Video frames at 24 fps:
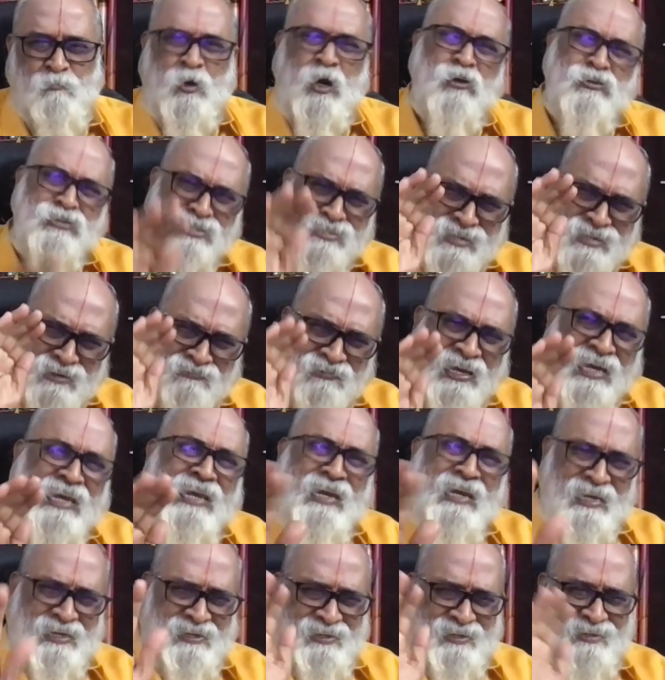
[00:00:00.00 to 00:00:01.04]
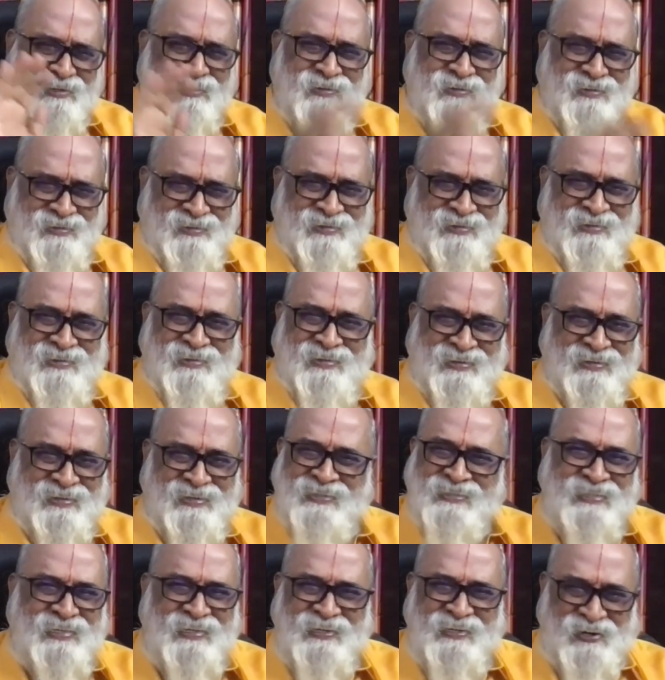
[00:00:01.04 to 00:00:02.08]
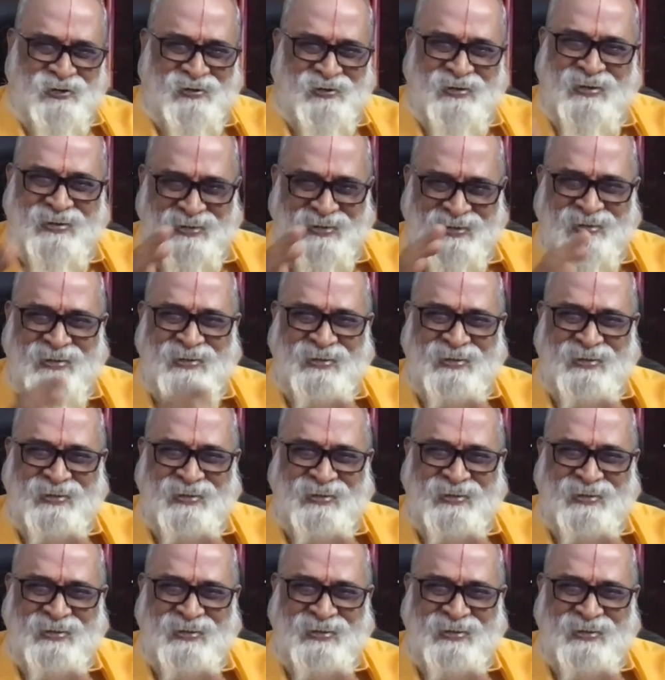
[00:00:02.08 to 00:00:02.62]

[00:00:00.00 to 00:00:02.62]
Process of healing, is it?